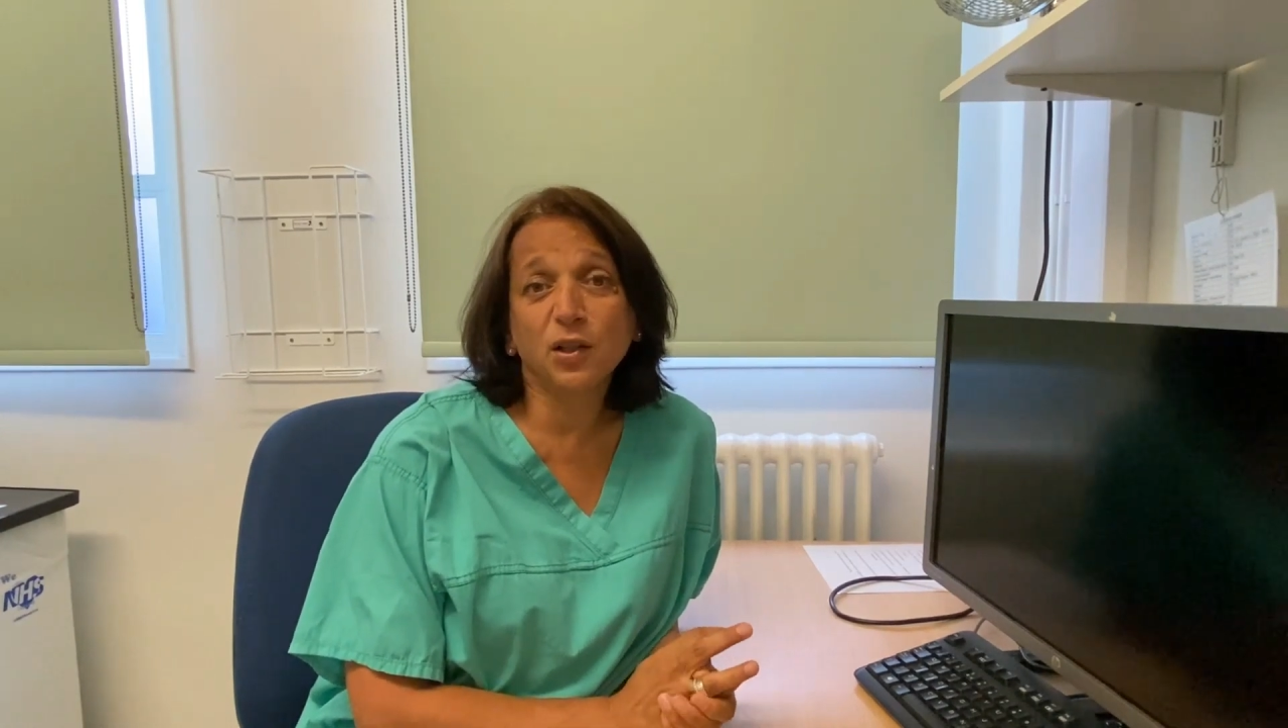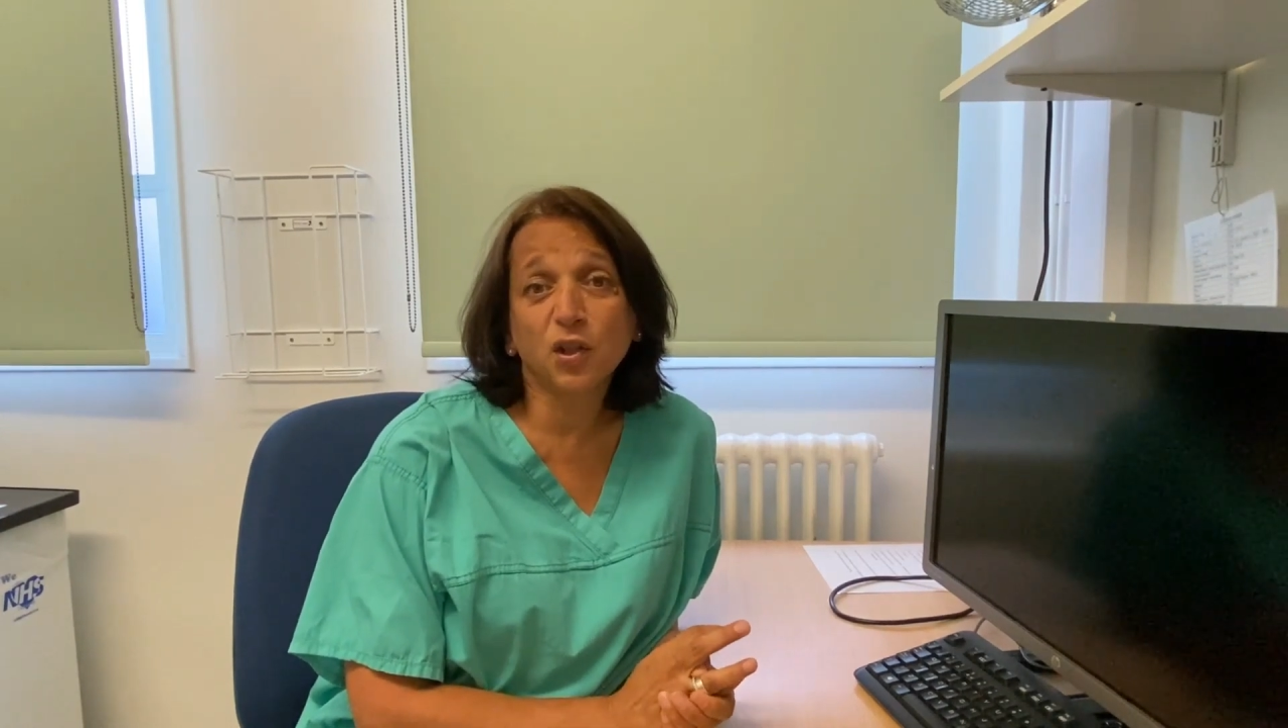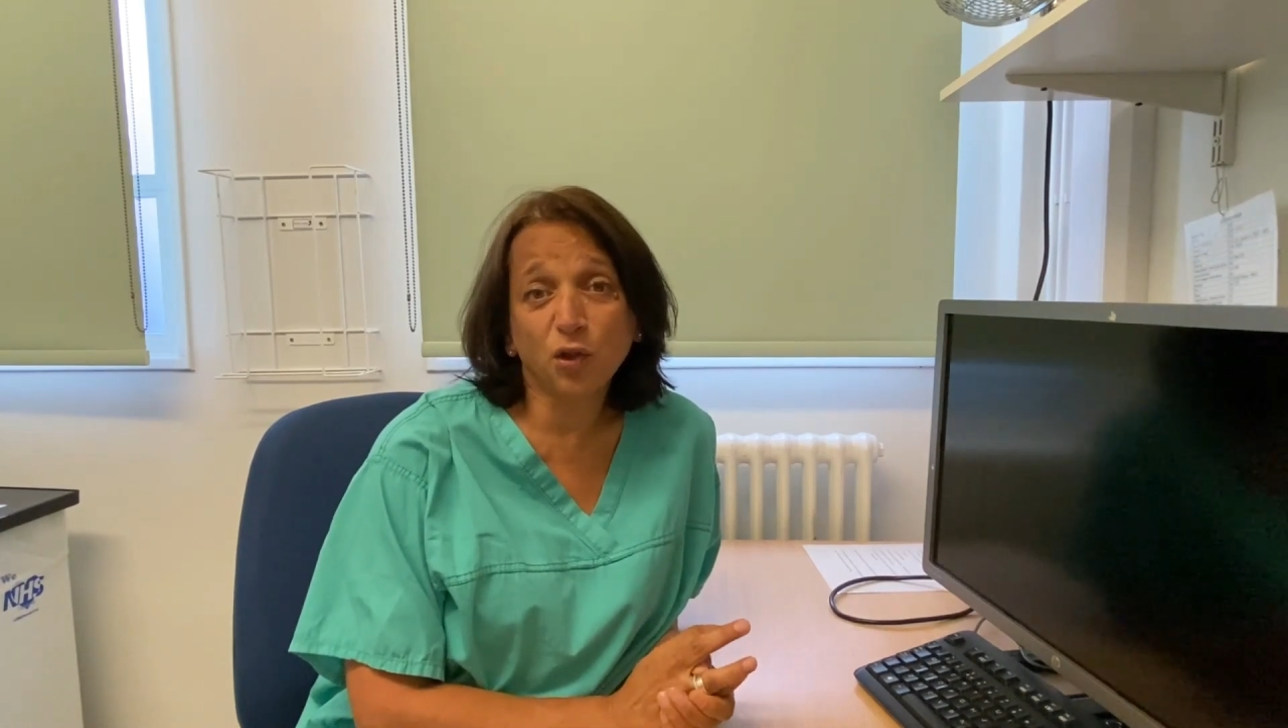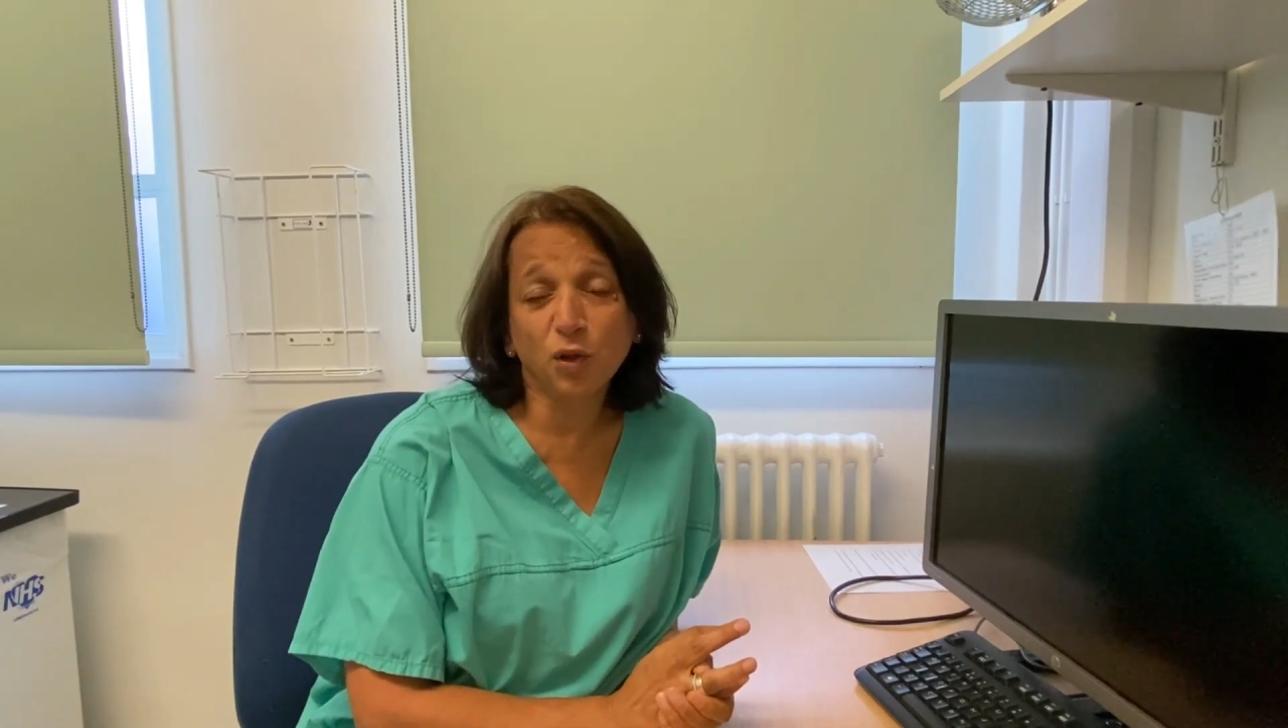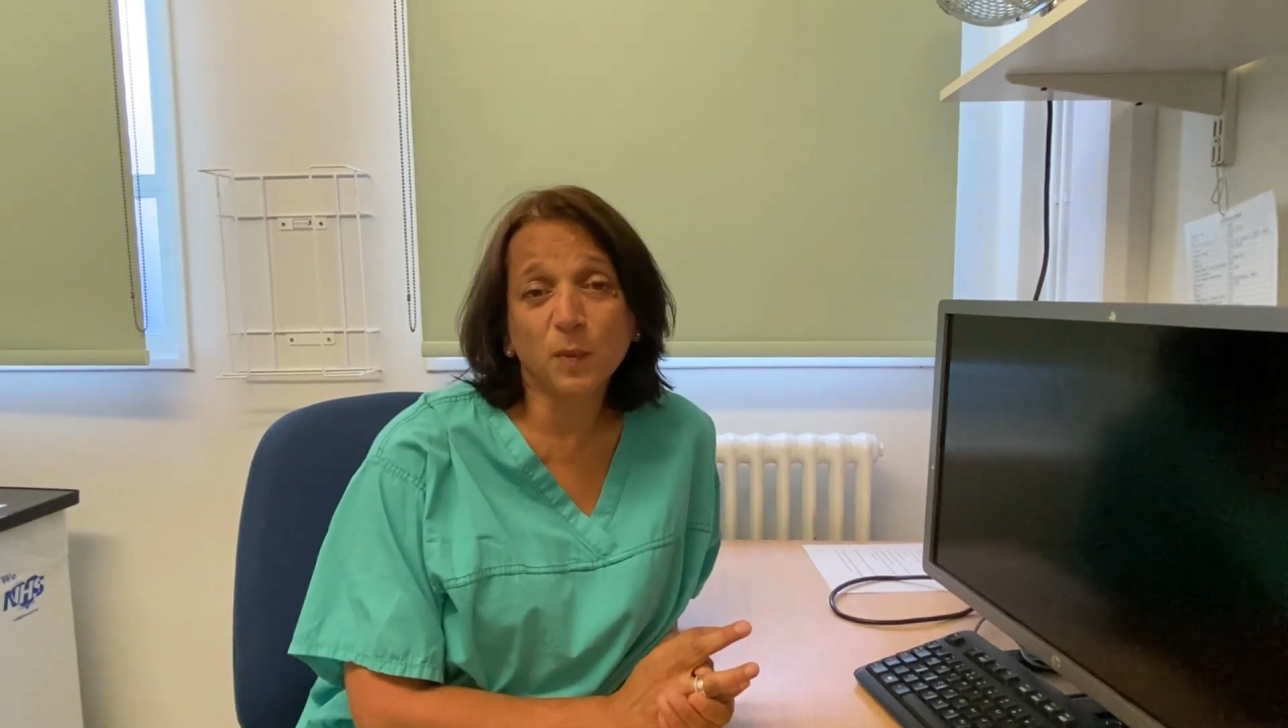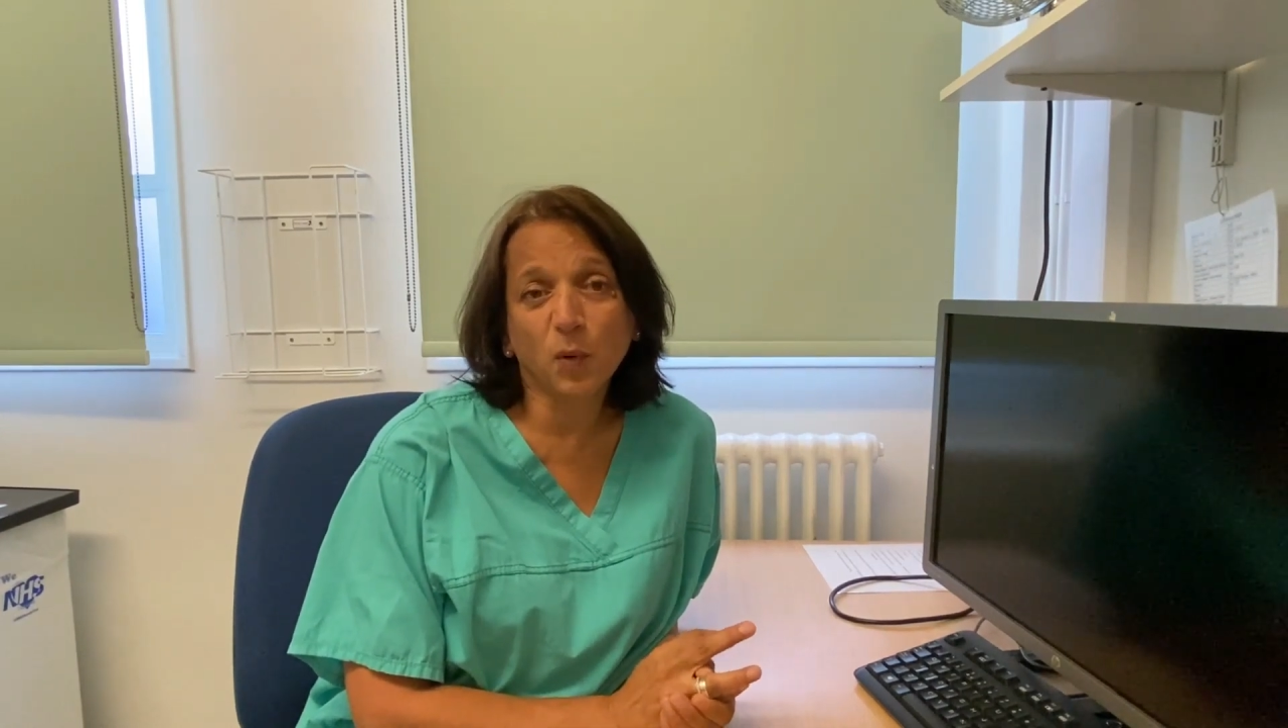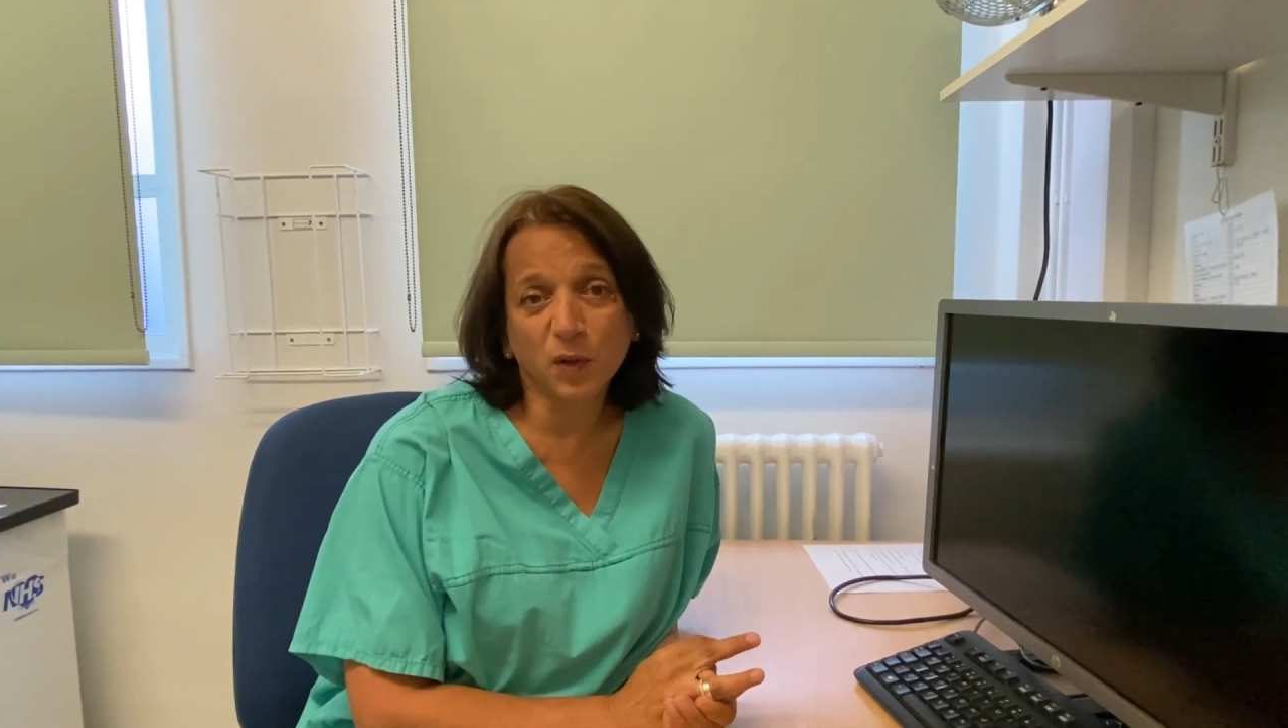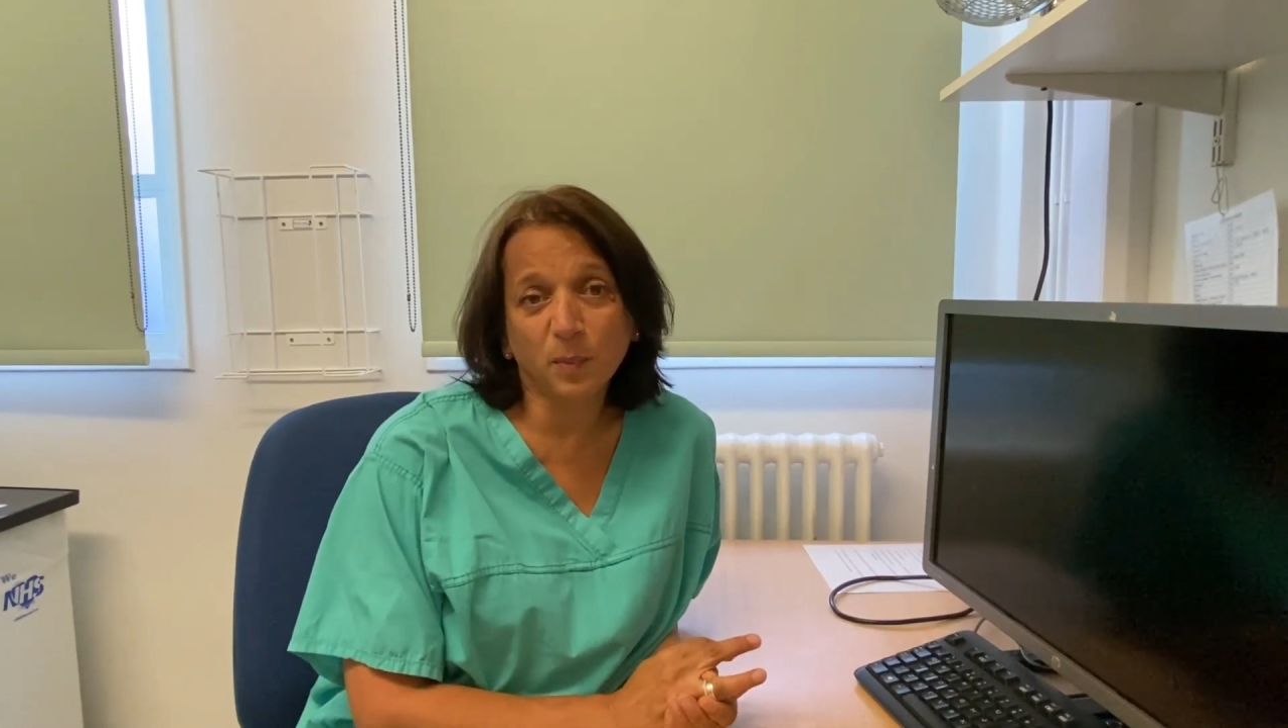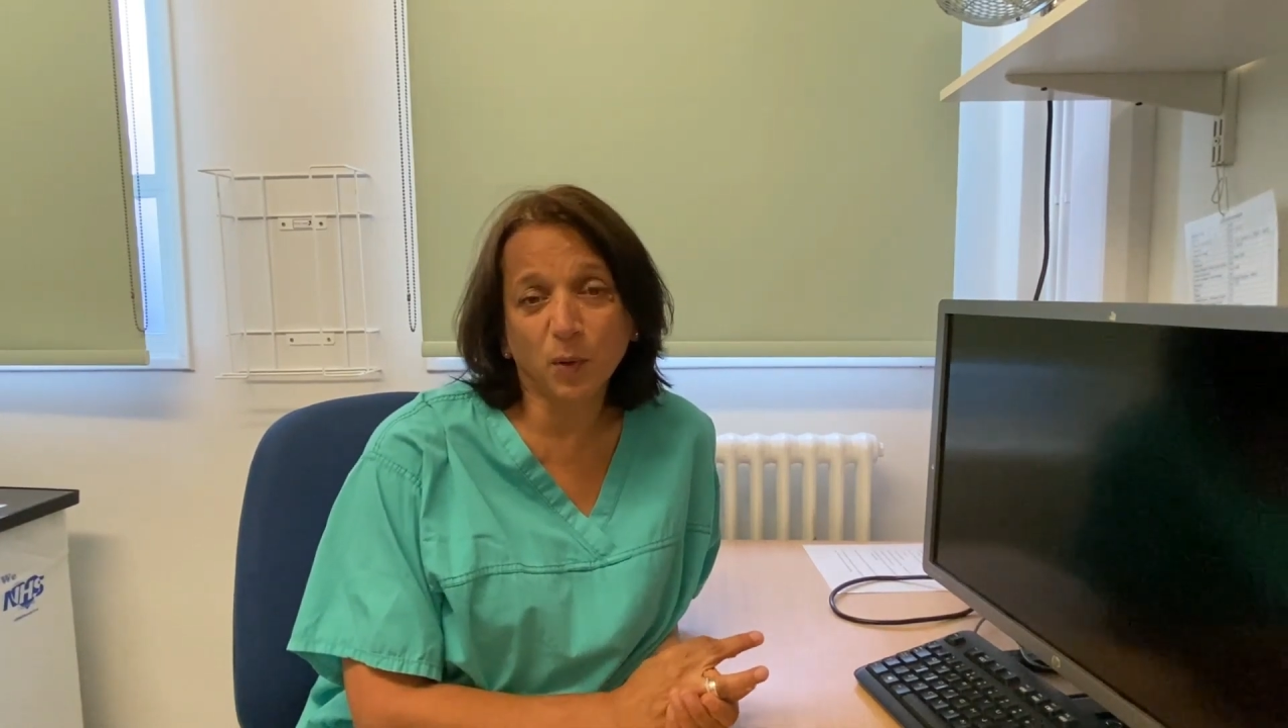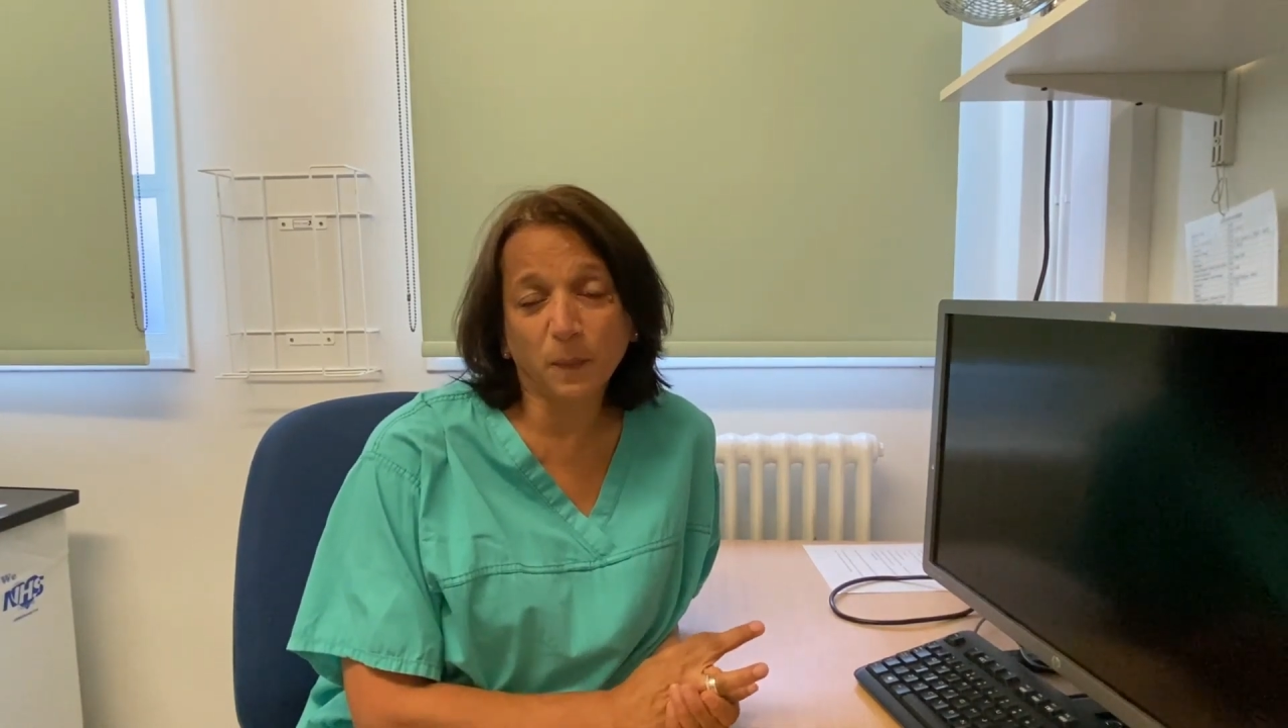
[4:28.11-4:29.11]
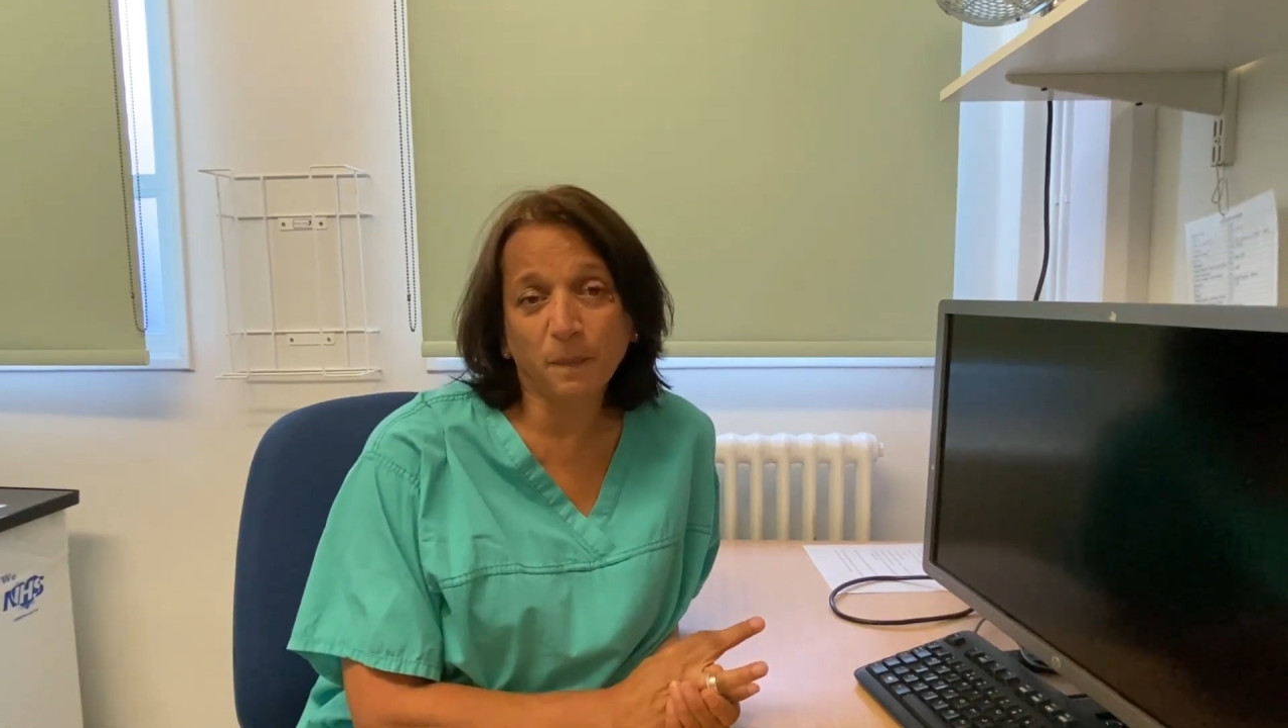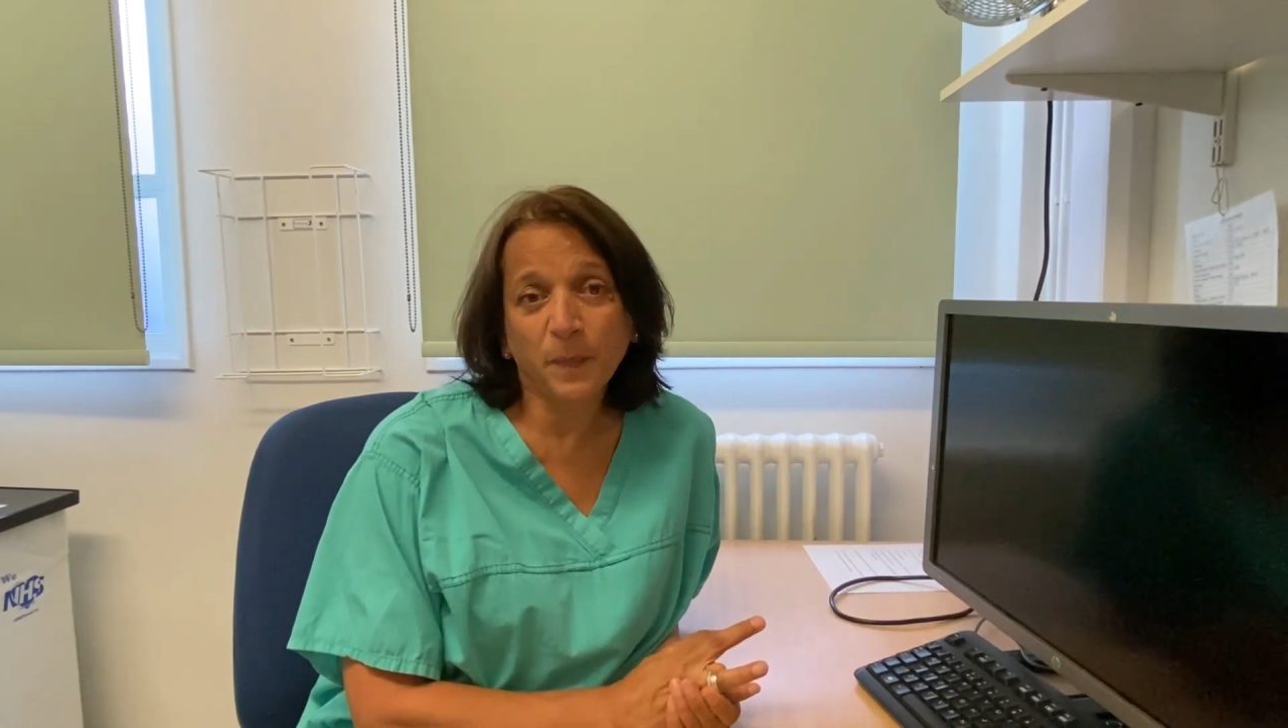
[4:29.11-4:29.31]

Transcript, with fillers: as soon as possible.